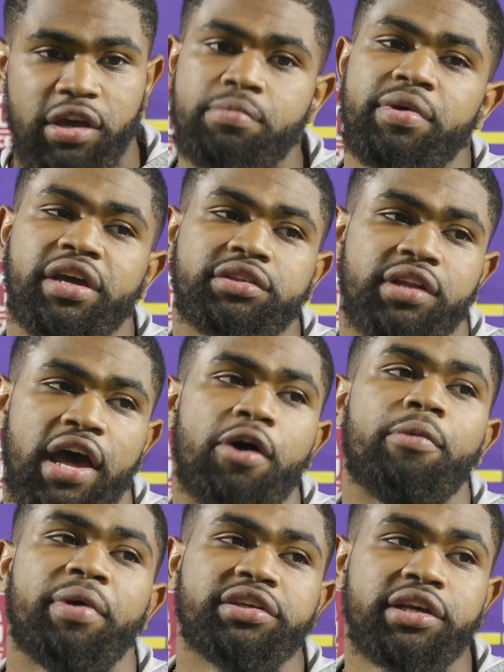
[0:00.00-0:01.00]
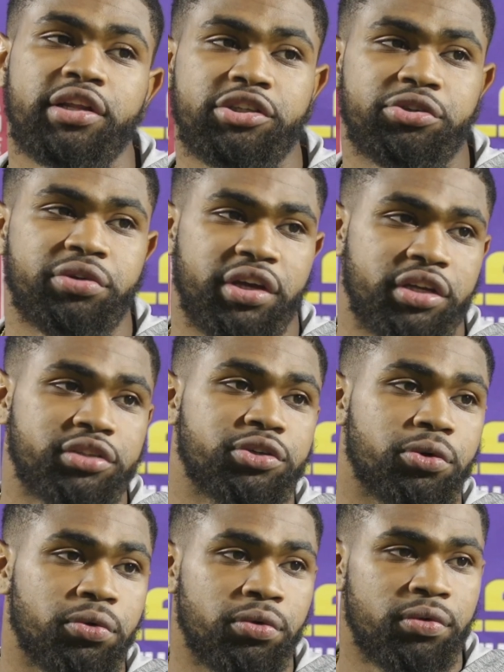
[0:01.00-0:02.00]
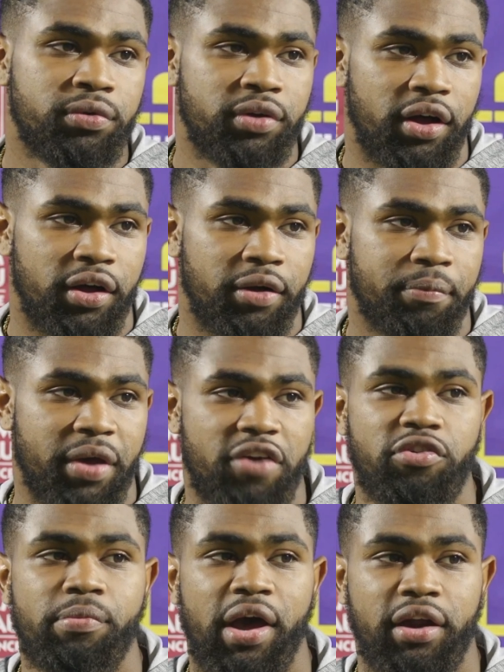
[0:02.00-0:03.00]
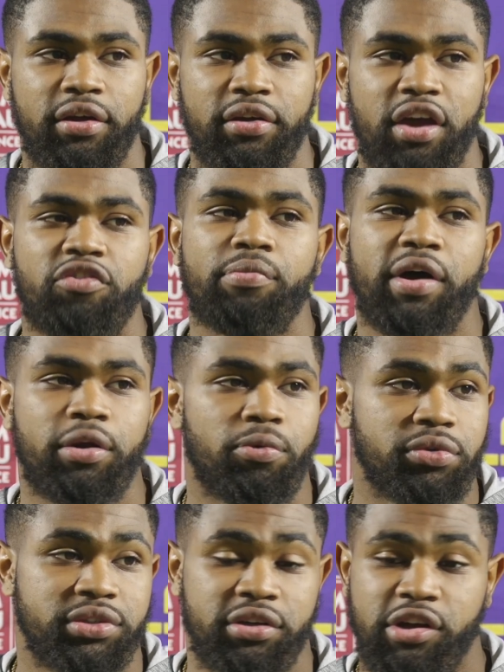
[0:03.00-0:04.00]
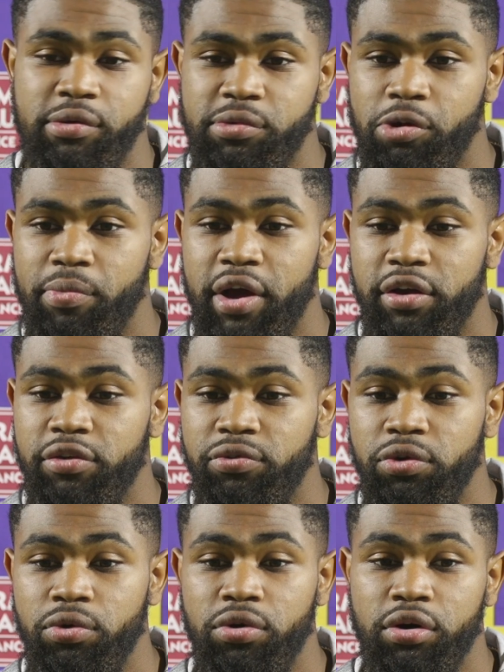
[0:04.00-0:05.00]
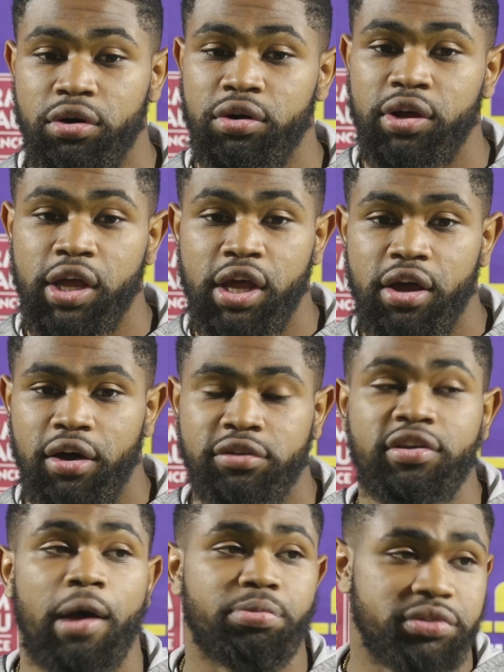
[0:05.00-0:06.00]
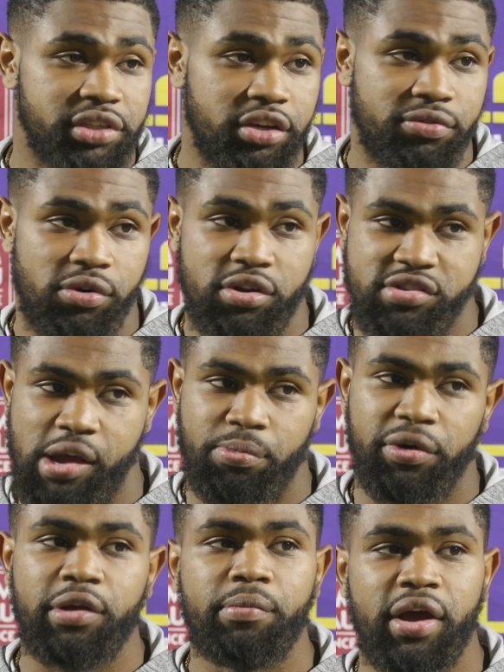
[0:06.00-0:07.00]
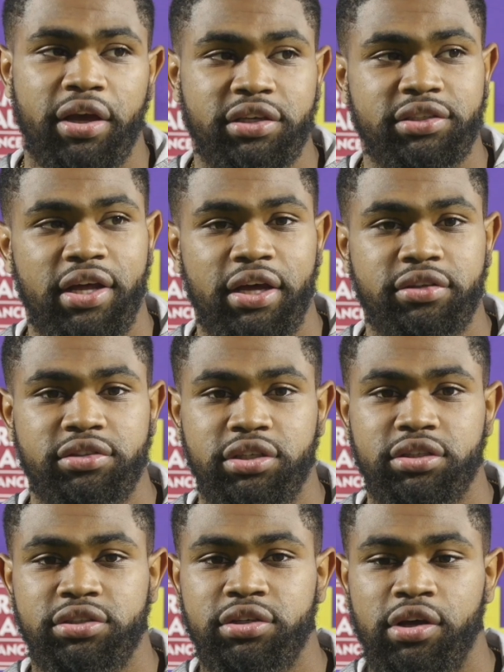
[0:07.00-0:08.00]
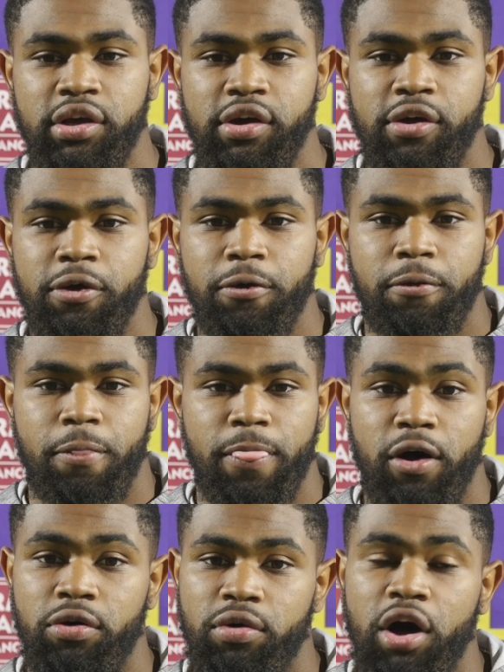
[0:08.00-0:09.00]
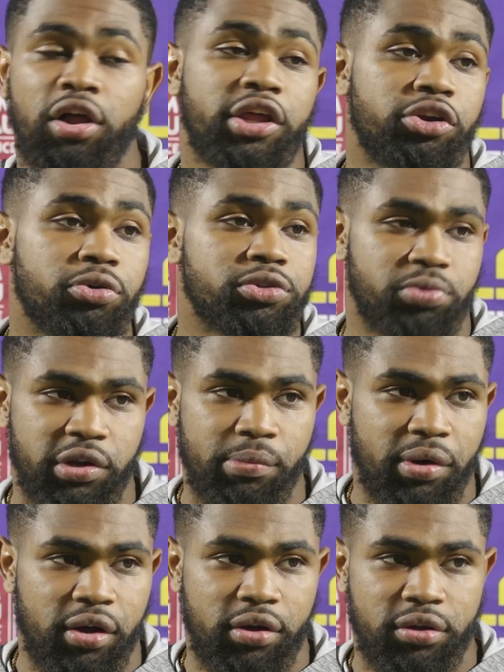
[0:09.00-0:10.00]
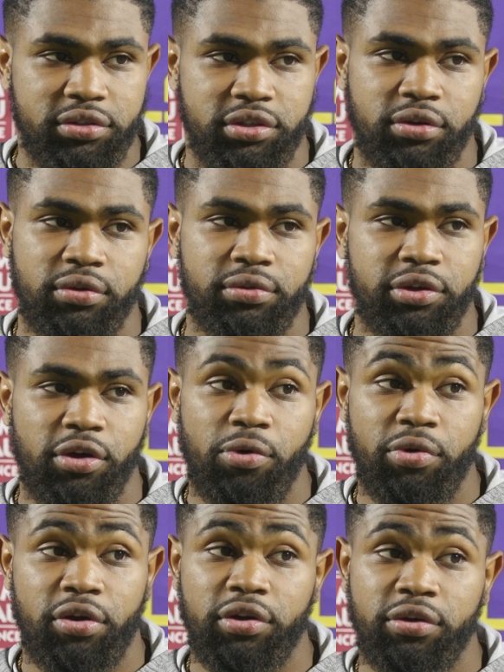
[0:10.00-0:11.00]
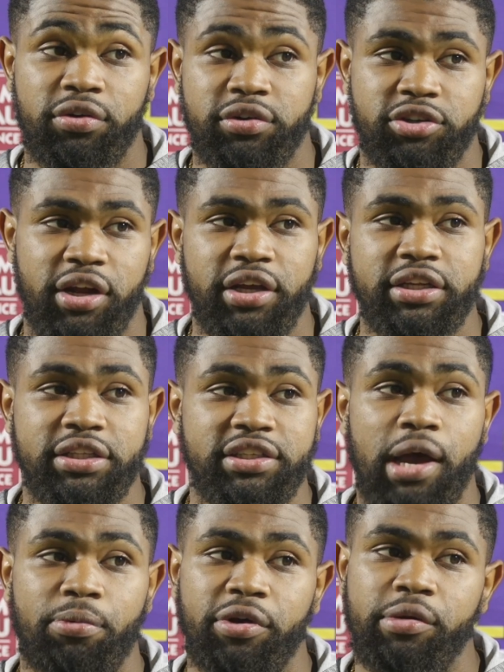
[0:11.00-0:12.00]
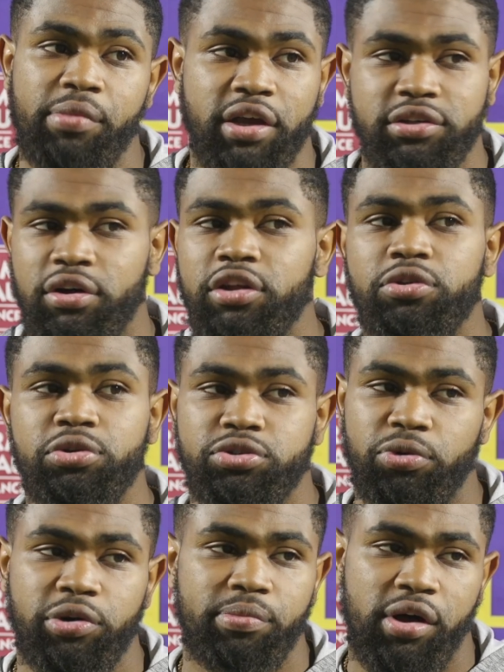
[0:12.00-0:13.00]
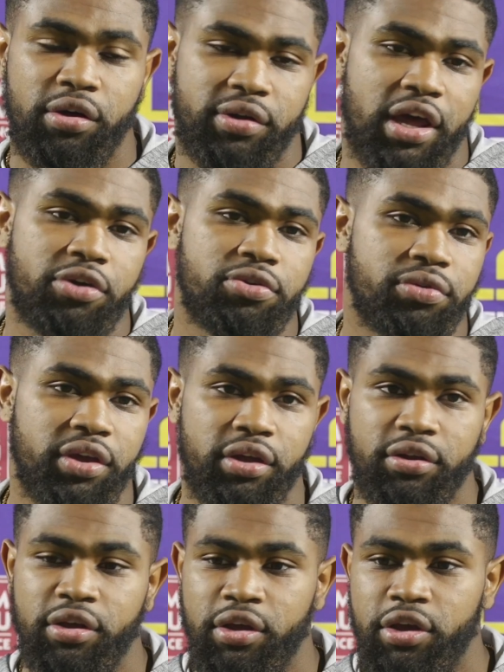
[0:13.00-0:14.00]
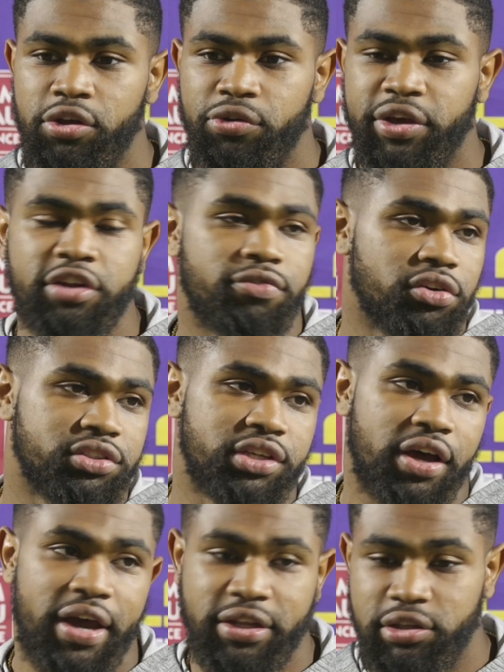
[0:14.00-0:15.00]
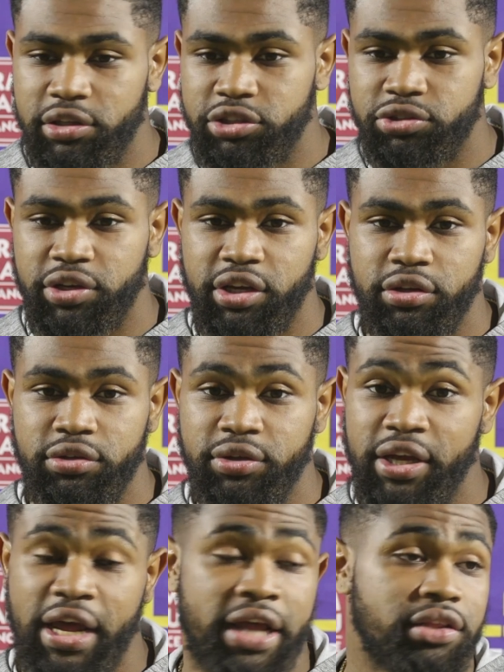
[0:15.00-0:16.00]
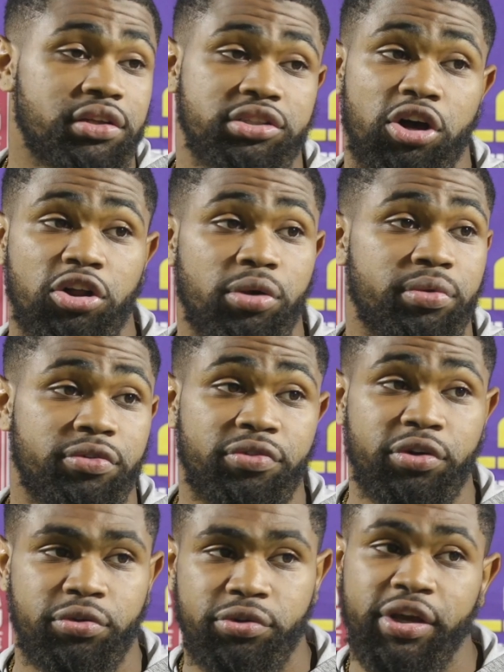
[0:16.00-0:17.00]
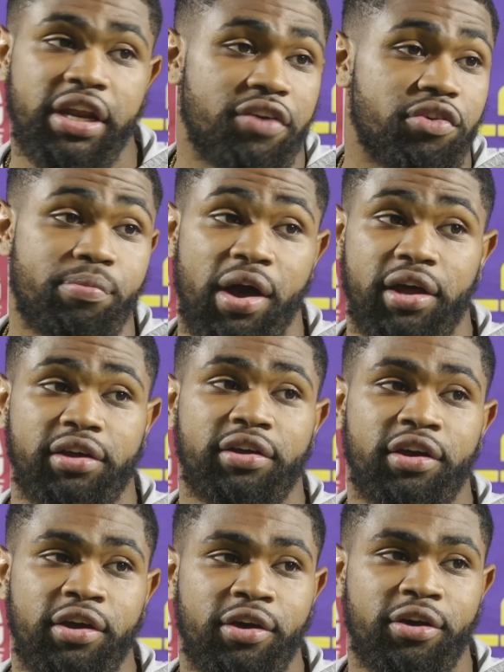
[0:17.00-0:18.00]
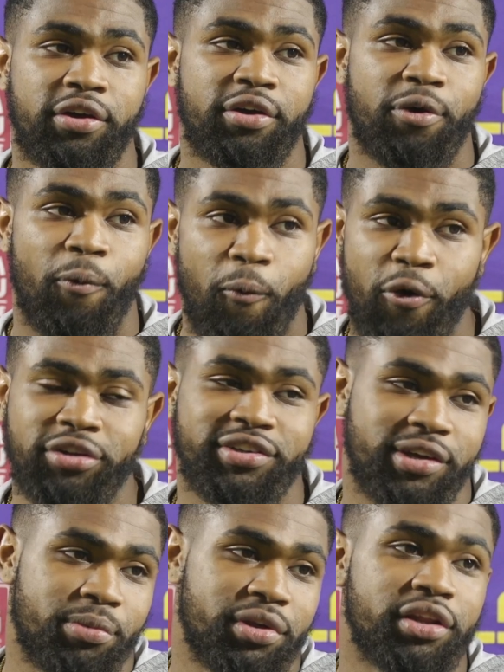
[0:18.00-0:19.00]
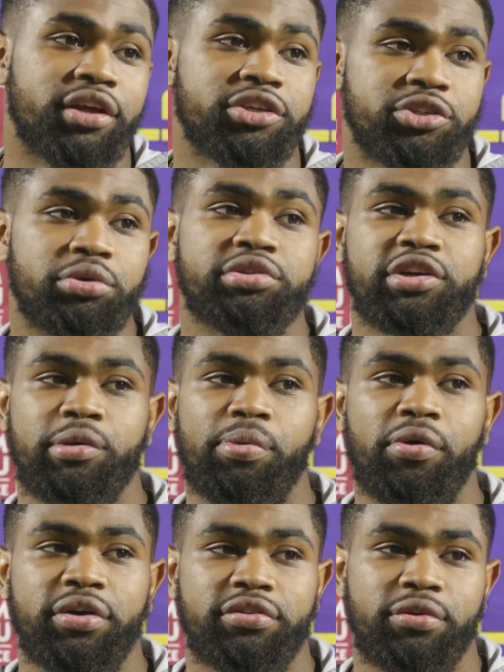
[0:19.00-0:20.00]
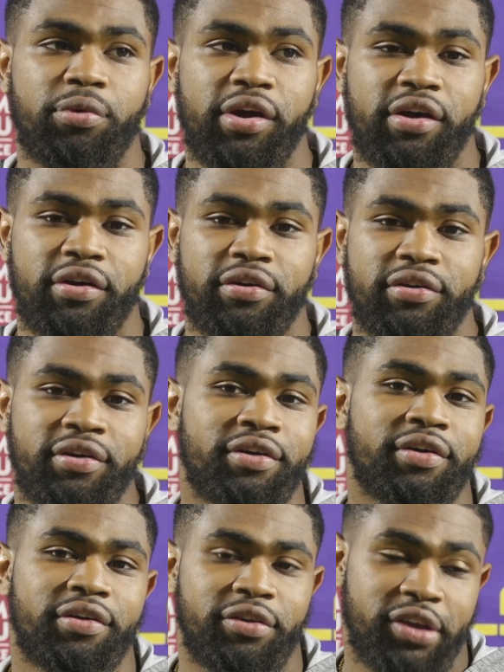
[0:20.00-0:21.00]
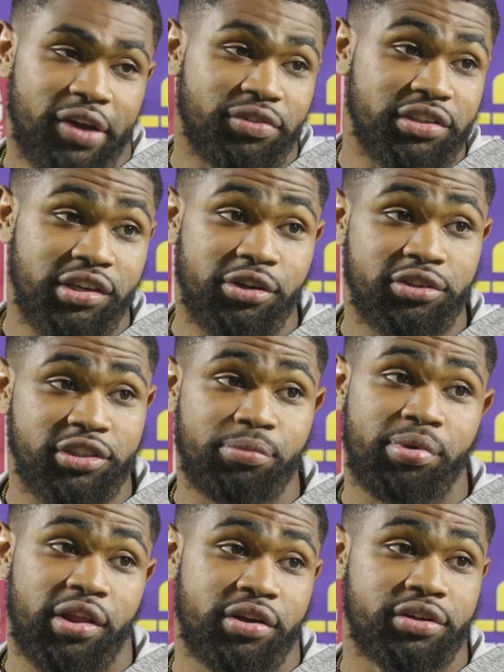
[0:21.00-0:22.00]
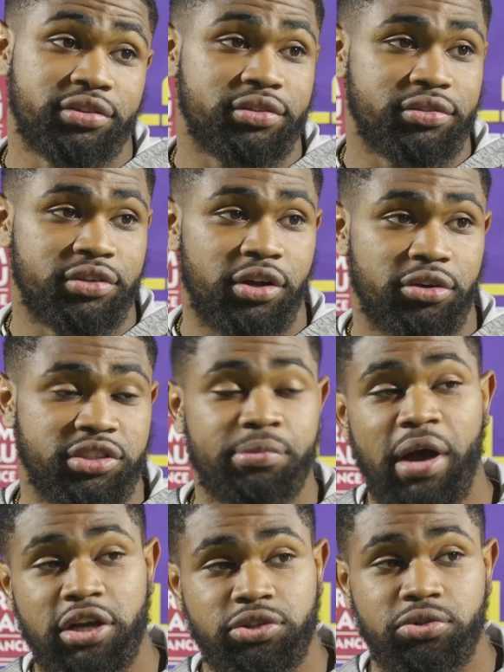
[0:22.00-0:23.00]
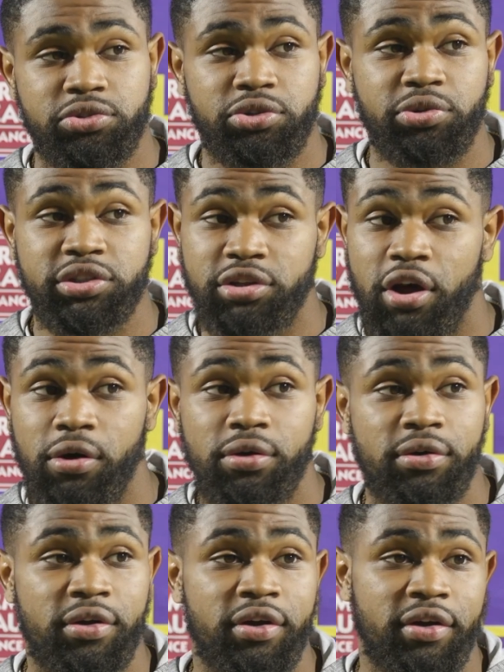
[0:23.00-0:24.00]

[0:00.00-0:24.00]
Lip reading: It makes LSU the it school. Everybody wants to come, no matter if you are a top receiver or a top running back. It's not just, oh, all they do is run the ball, so you know we're only going to try to get the top running back, so all they do is throw the ball. Now you get versatile athletes. You get athletes all over the field. You get everybody wanting to come to LSU to the point to where you have to tell some players, you know, some high school students no.